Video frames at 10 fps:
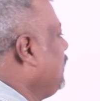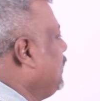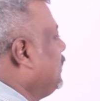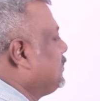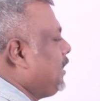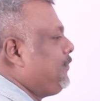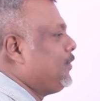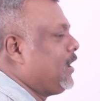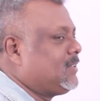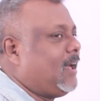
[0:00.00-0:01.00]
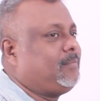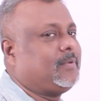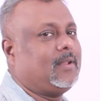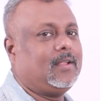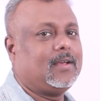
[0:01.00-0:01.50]
Say for
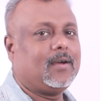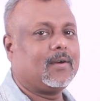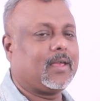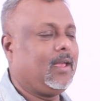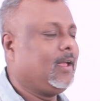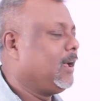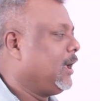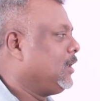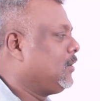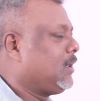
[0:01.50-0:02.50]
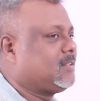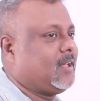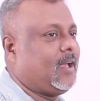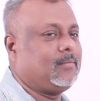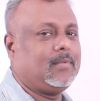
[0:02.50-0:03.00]
example, okay, in your
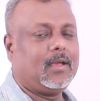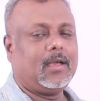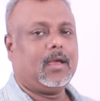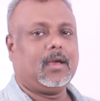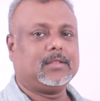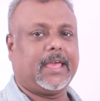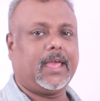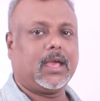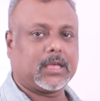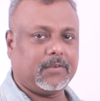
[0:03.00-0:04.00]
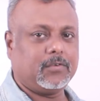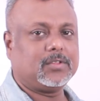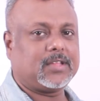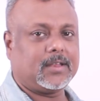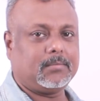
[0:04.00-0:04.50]
exam they give you
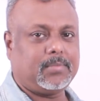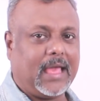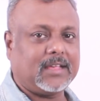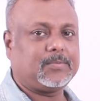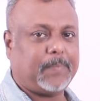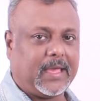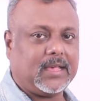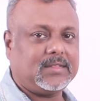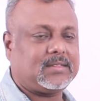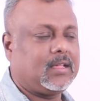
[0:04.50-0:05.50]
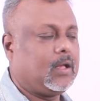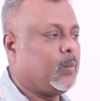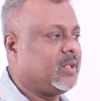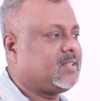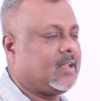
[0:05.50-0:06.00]
certain blank space with
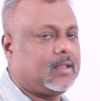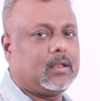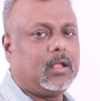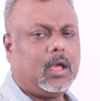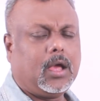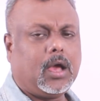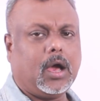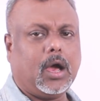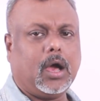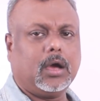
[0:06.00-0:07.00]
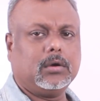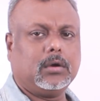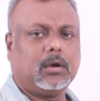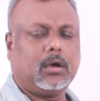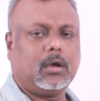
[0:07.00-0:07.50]
certain
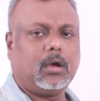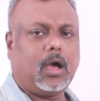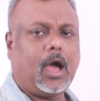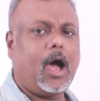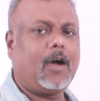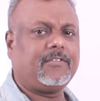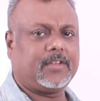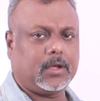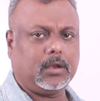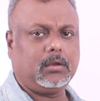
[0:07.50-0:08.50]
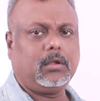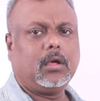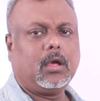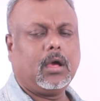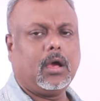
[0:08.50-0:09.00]
half done
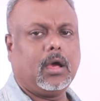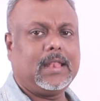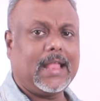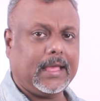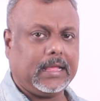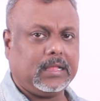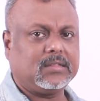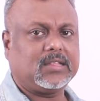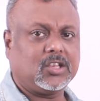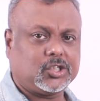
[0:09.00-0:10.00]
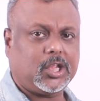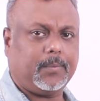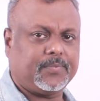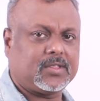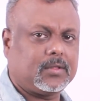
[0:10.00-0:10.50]
lines and shapes.